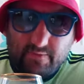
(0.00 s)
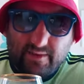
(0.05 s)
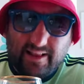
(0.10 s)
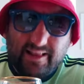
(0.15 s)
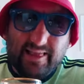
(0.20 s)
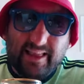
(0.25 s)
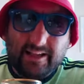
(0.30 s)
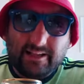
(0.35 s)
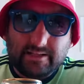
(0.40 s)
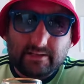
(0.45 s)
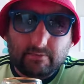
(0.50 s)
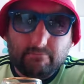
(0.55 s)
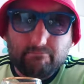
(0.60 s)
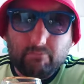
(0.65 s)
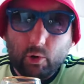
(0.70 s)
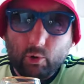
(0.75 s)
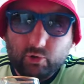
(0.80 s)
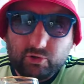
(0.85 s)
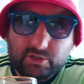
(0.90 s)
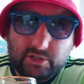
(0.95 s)
Light
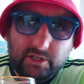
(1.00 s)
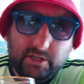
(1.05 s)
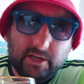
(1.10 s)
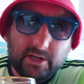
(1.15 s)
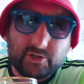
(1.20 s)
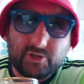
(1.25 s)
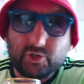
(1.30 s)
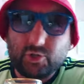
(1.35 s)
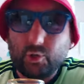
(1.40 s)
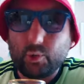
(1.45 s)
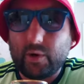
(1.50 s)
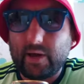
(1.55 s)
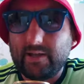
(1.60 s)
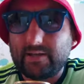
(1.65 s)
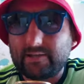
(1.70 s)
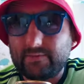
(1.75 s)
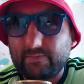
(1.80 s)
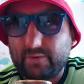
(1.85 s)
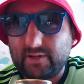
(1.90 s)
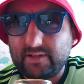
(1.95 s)
maltiness to
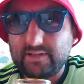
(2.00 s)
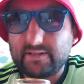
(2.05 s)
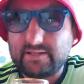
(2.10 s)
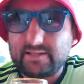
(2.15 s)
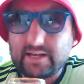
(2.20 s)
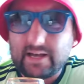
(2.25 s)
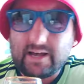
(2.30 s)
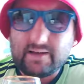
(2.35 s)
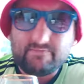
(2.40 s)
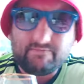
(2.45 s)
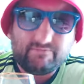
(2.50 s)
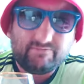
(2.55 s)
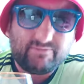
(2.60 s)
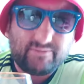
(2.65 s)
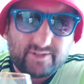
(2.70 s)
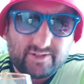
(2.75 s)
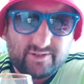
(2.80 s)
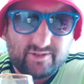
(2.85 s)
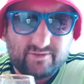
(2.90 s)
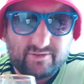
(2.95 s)
it, but it's
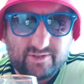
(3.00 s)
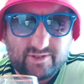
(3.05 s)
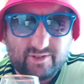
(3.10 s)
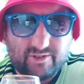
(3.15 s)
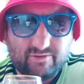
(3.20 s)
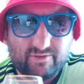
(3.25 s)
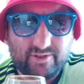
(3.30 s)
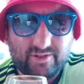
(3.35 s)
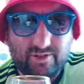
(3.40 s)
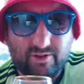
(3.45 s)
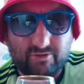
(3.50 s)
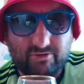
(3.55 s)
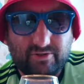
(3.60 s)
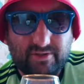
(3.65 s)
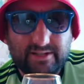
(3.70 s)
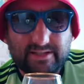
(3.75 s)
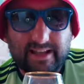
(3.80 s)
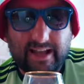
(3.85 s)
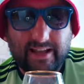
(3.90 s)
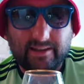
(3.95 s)
not a
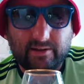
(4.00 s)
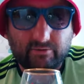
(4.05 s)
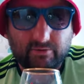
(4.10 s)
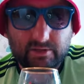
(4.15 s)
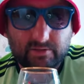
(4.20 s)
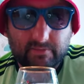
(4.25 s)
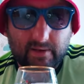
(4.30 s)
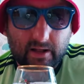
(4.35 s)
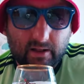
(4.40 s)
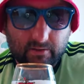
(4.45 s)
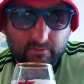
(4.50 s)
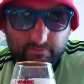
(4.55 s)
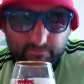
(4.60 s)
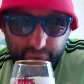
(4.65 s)
standout smell.